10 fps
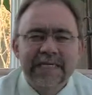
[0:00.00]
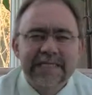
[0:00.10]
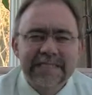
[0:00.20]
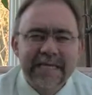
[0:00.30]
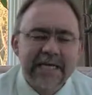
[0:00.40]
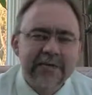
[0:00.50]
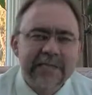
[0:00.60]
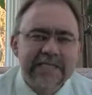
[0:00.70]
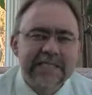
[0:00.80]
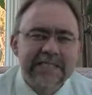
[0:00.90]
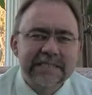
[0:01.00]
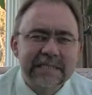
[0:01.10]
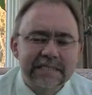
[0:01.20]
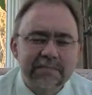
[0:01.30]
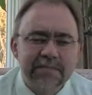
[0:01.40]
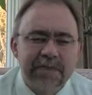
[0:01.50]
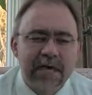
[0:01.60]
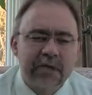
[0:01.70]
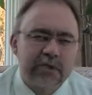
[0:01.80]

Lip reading: The second reason is this. There are